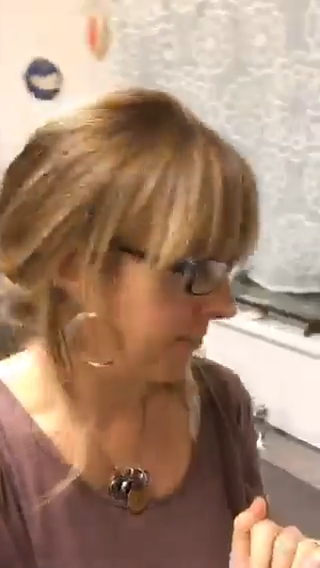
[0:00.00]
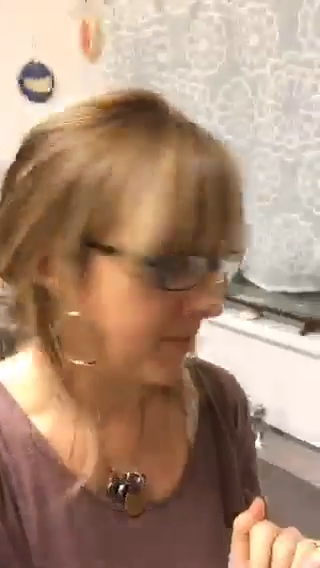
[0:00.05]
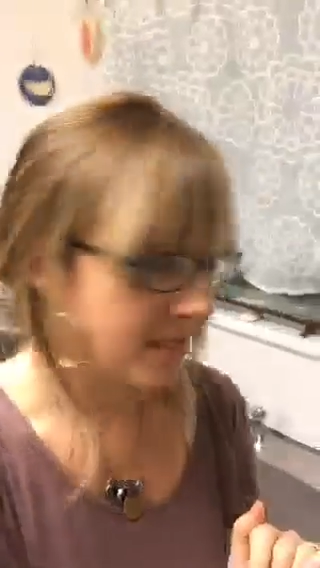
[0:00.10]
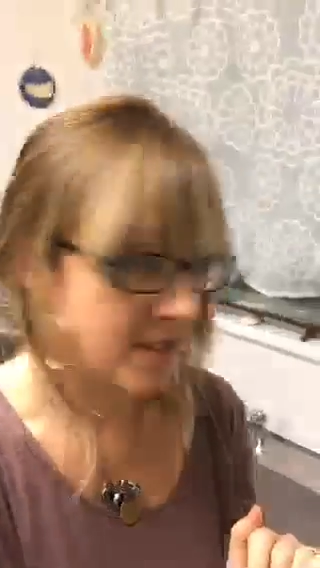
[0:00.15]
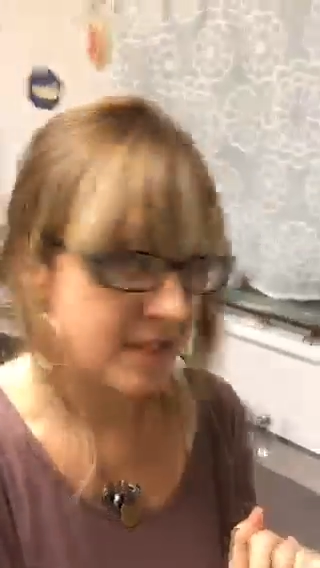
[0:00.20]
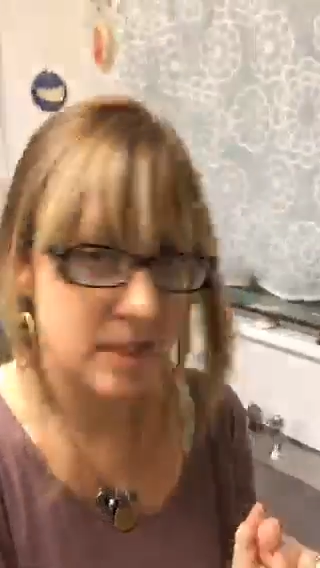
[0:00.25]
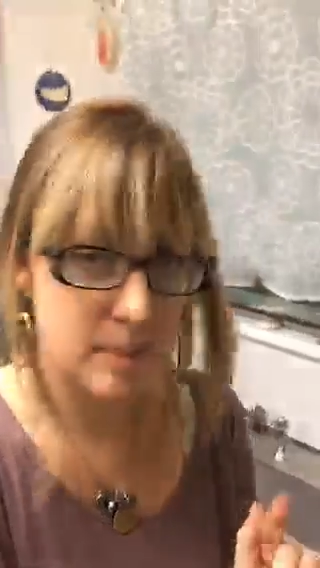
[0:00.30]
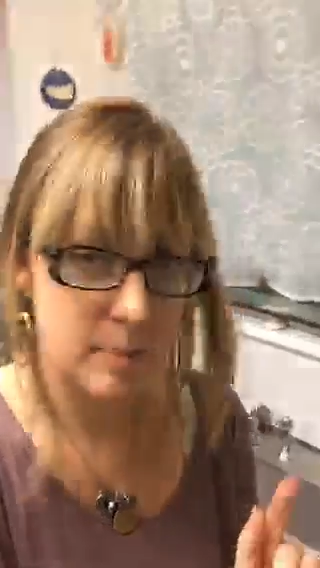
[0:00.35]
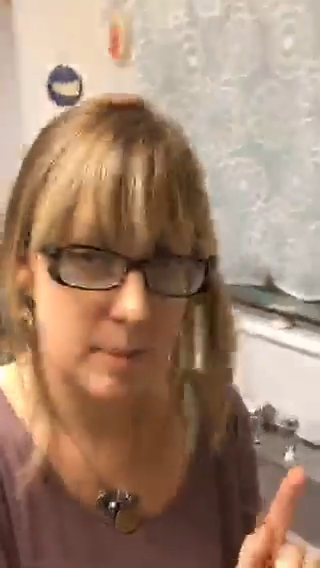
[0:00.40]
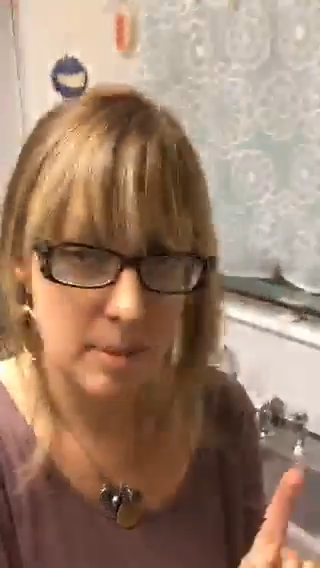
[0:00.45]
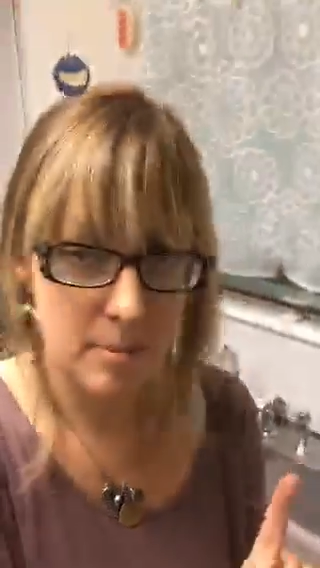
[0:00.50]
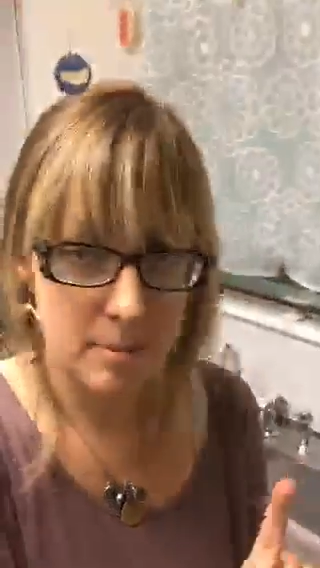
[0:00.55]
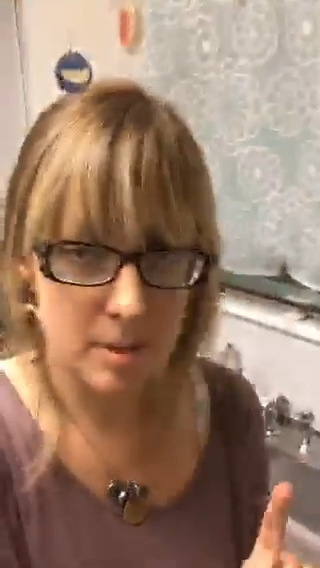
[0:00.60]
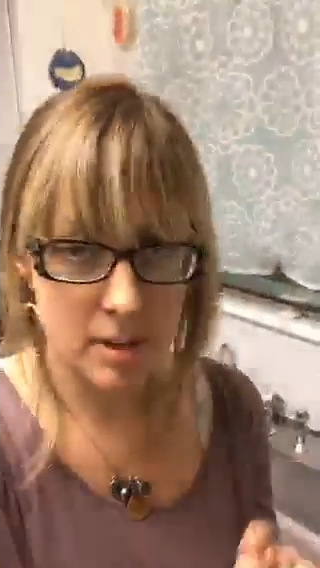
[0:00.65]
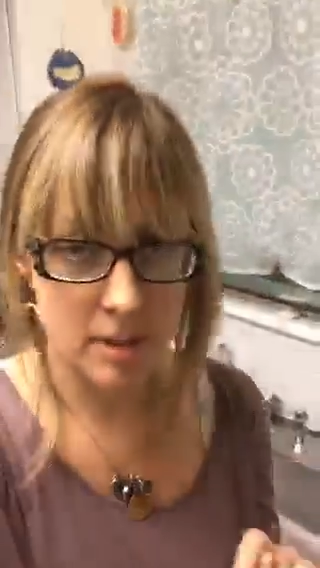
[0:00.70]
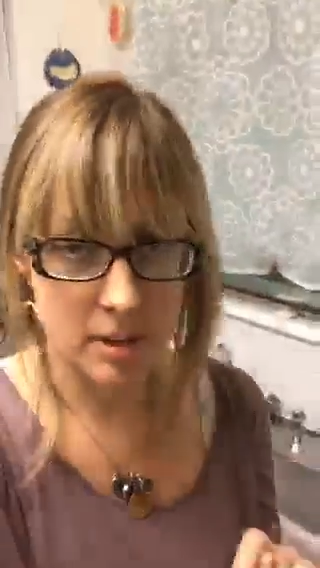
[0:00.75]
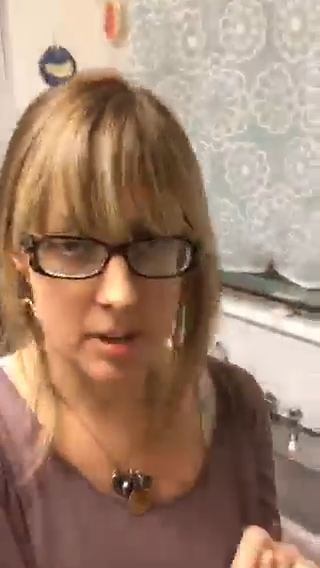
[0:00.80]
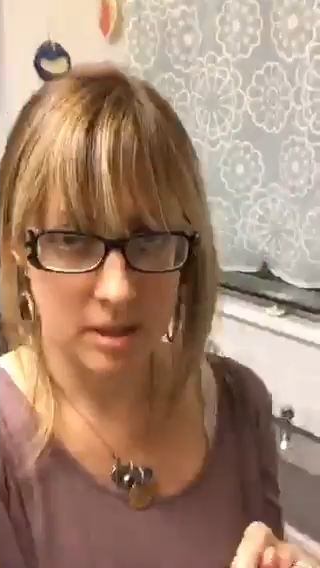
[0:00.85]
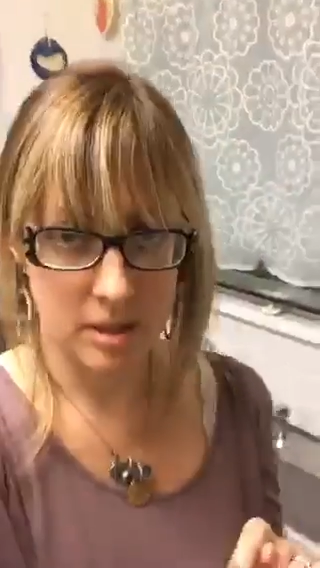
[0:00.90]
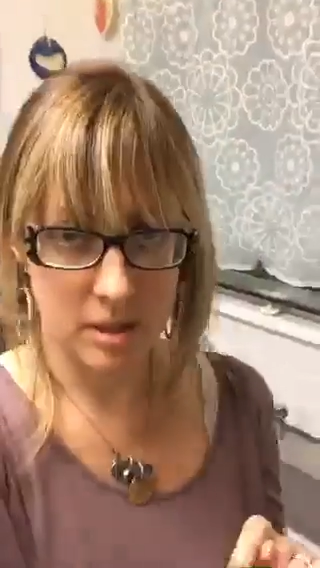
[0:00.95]
this has been the
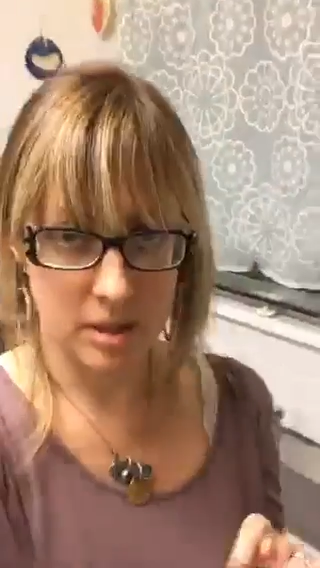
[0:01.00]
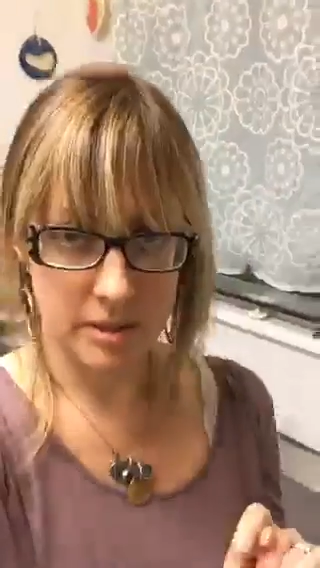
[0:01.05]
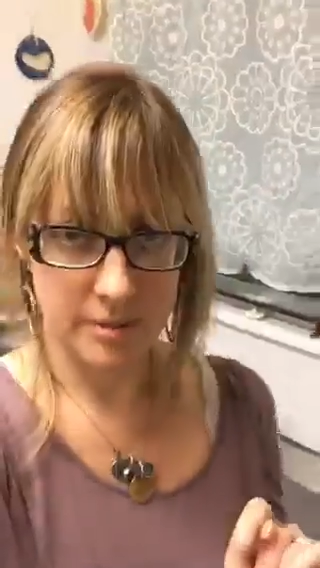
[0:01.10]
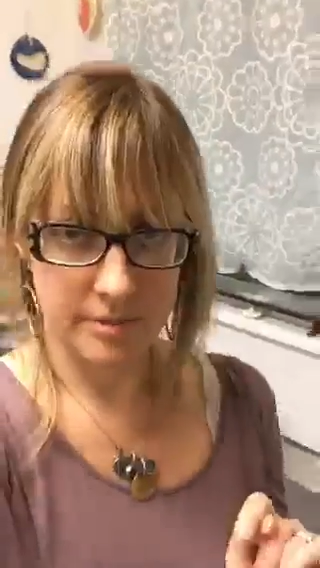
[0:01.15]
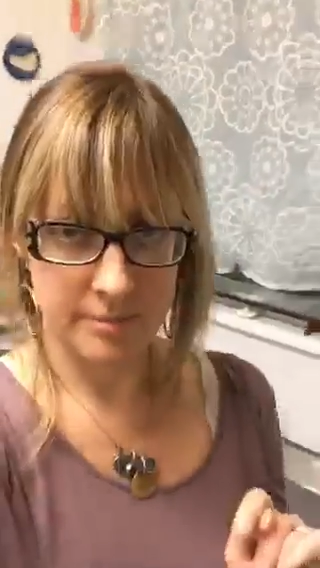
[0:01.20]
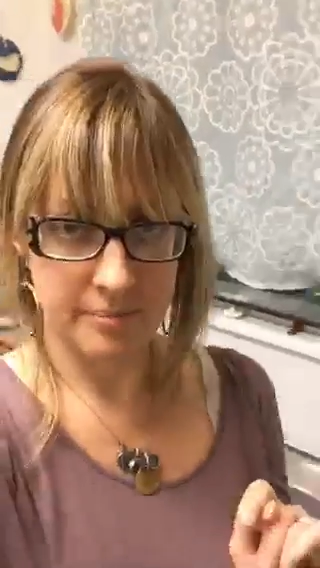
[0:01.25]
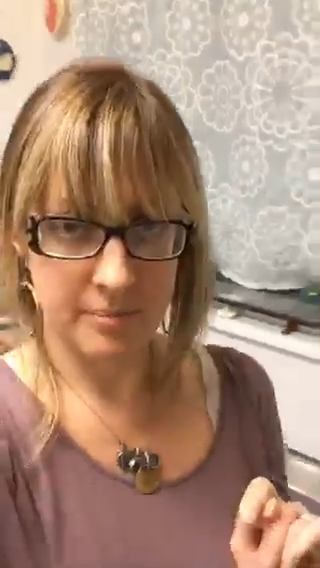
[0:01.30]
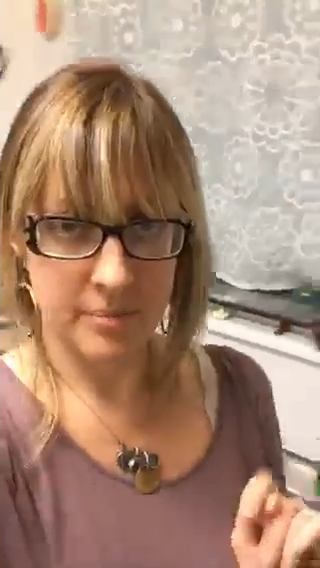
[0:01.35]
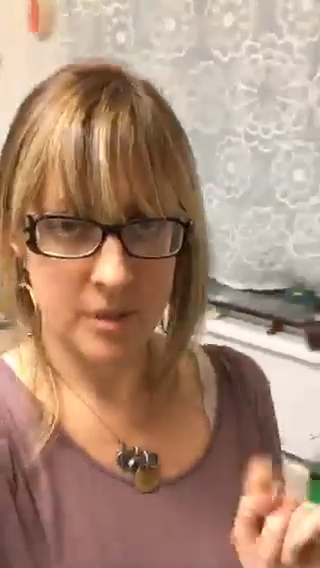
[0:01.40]
Moth Hunter